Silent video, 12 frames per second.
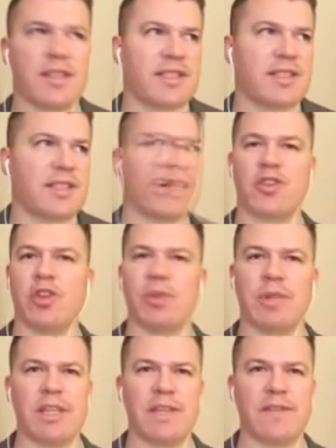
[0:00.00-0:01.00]
The state is
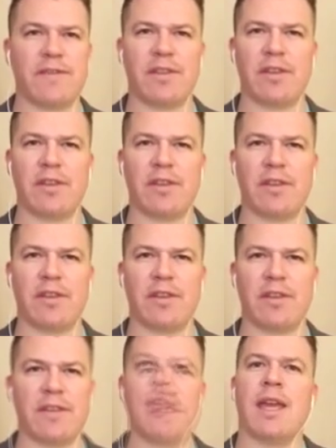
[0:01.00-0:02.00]
also a belief in
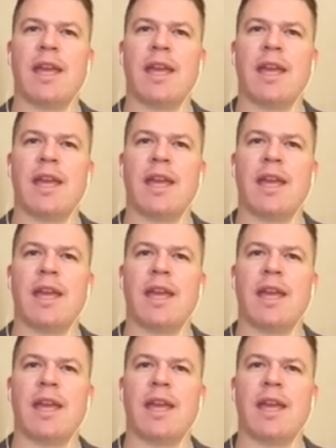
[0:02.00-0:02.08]
authority.